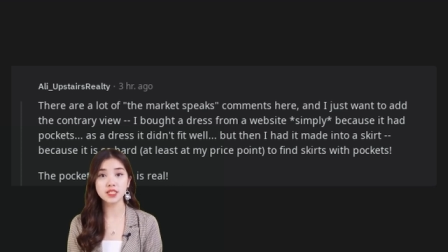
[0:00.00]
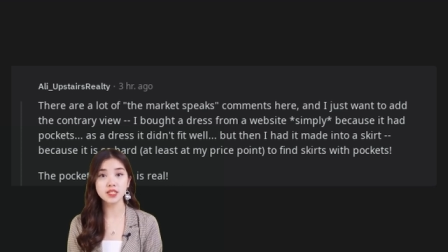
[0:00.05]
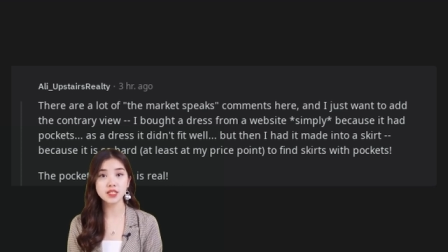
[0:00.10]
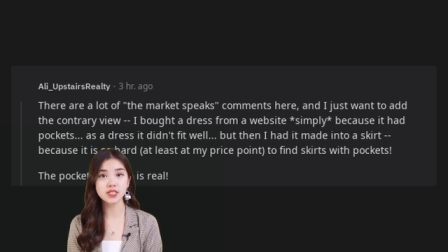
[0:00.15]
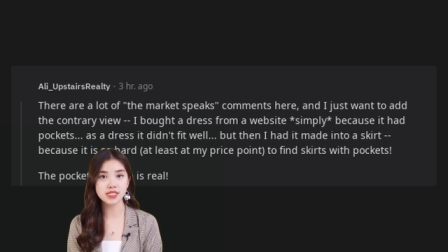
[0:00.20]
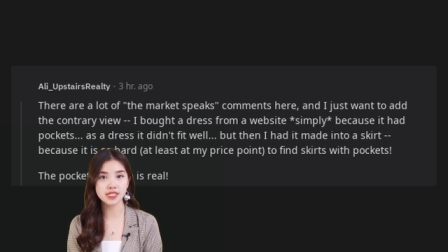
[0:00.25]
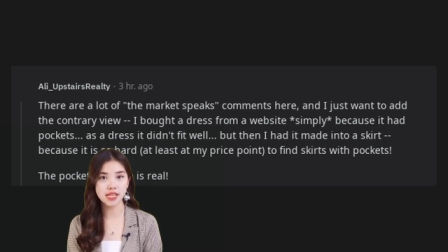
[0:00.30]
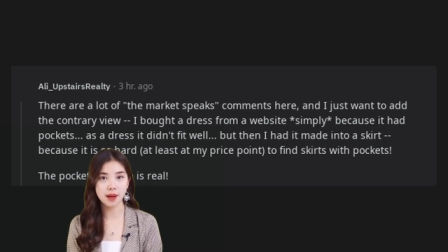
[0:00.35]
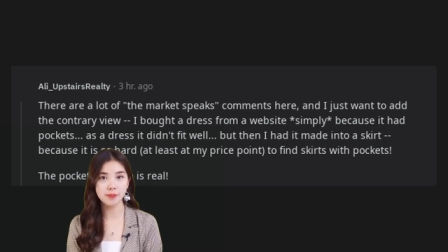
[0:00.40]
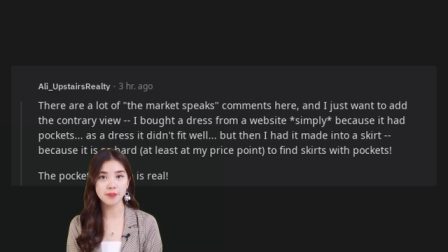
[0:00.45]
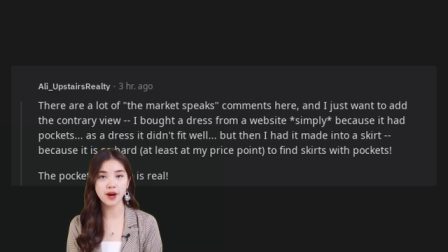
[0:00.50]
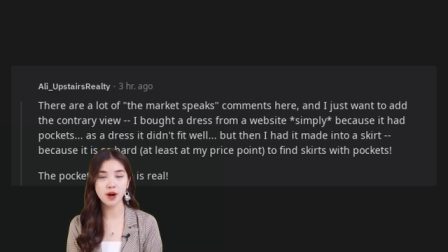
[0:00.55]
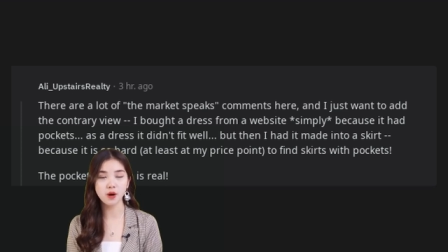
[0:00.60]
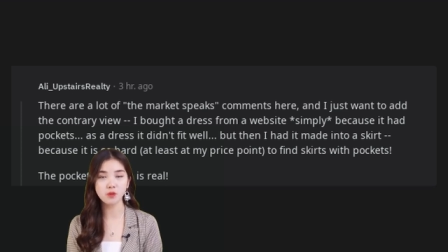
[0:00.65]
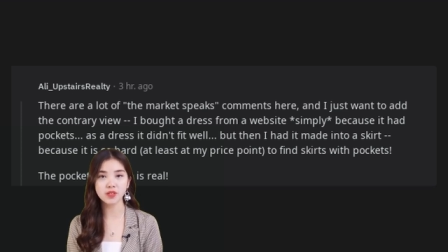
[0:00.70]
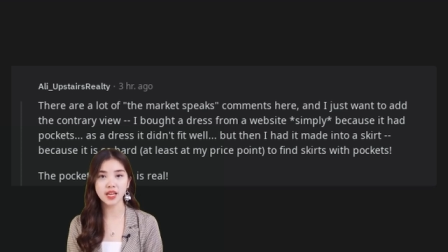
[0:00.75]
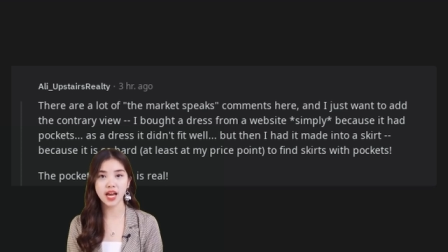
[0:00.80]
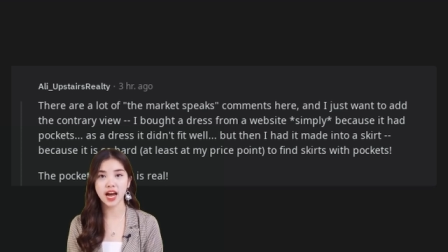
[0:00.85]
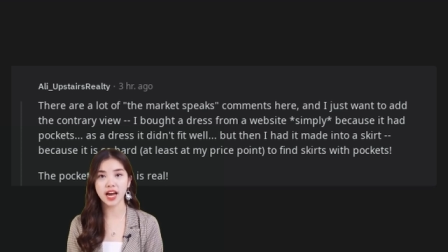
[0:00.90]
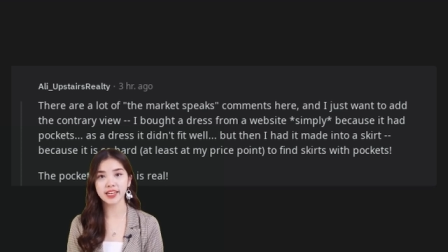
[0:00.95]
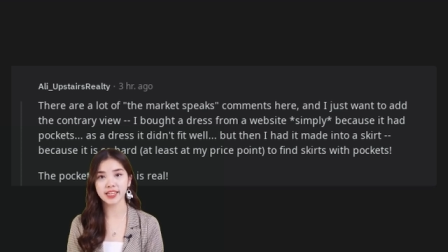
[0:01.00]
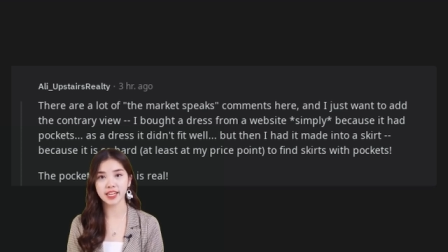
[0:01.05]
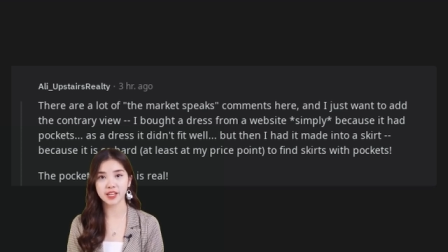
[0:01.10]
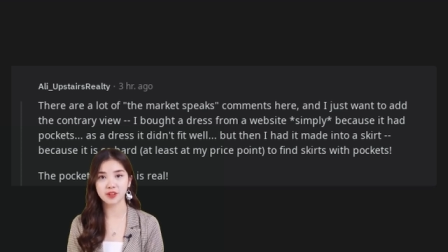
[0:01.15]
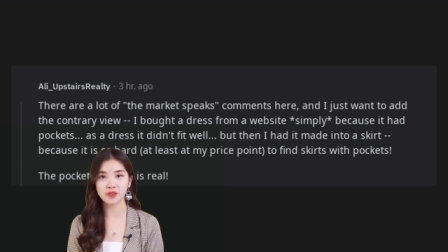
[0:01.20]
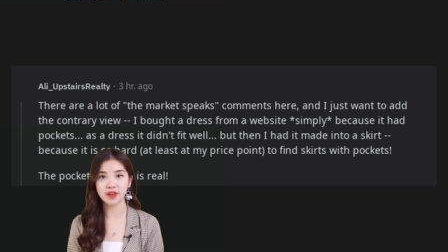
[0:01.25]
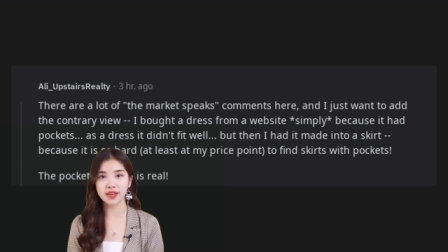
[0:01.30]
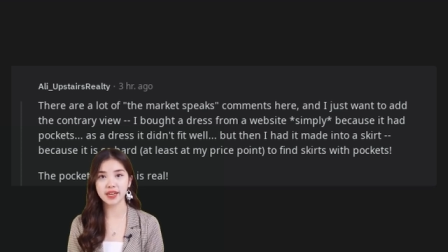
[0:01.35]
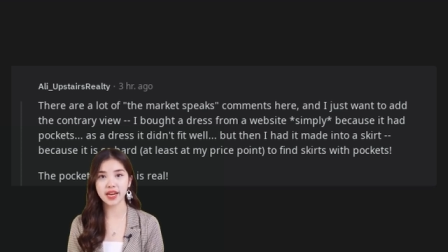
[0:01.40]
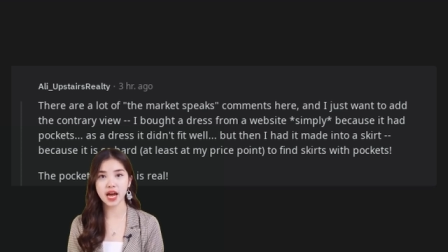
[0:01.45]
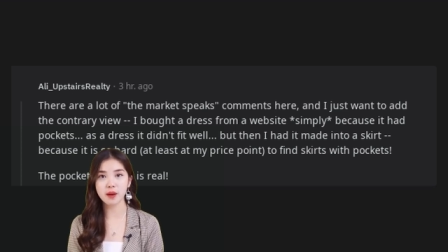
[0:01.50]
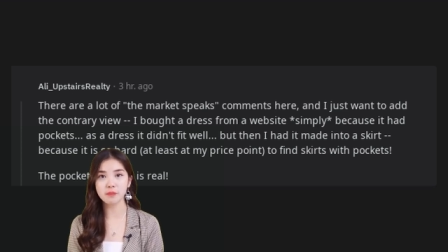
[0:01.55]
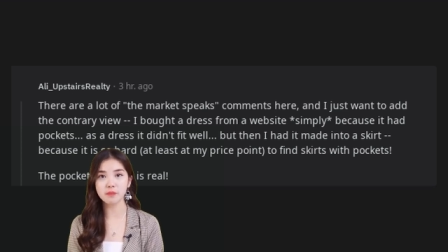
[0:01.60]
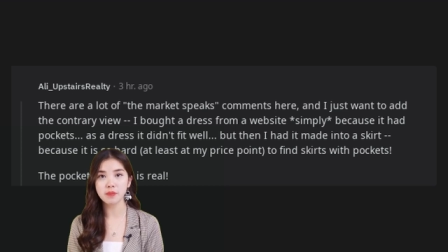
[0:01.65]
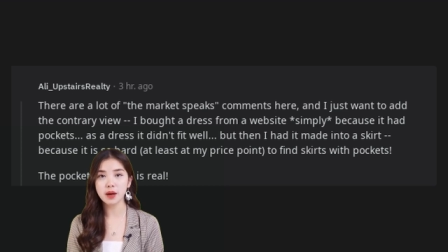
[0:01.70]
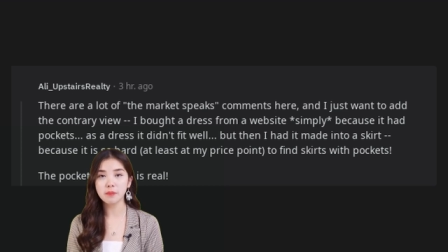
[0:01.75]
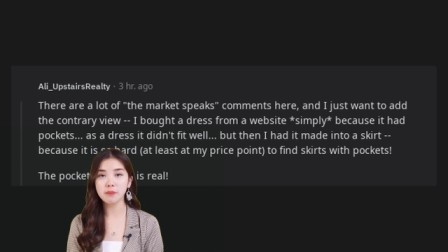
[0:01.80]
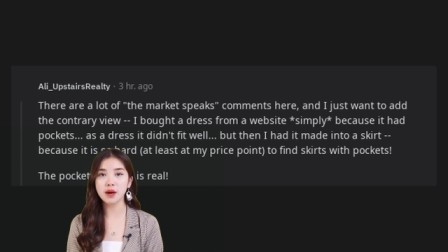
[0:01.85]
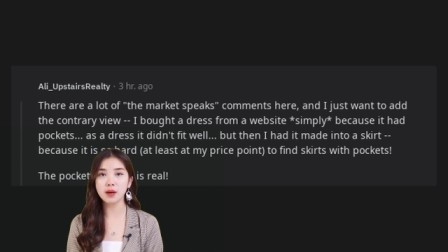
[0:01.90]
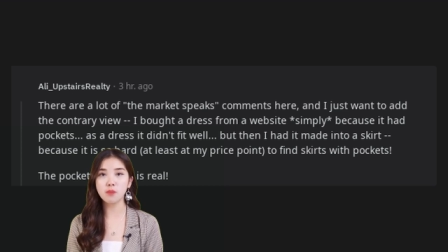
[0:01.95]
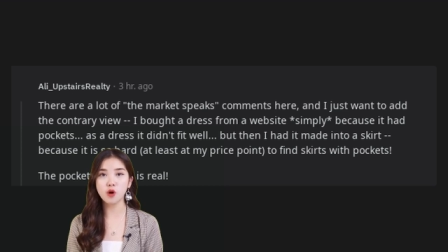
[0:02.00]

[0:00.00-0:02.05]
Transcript: The pocket struggle is real.